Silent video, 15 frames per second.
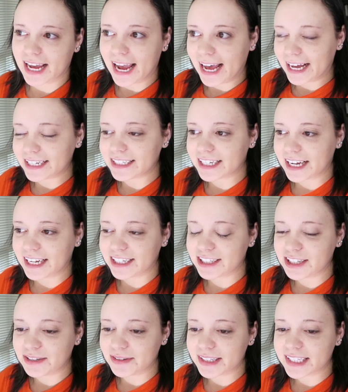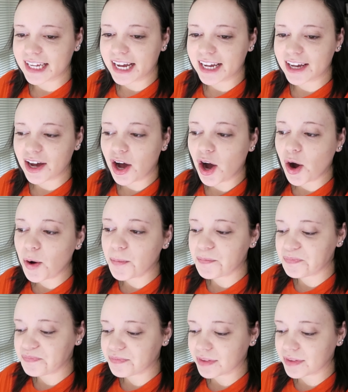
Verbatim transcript: aunt, and she was like, oh,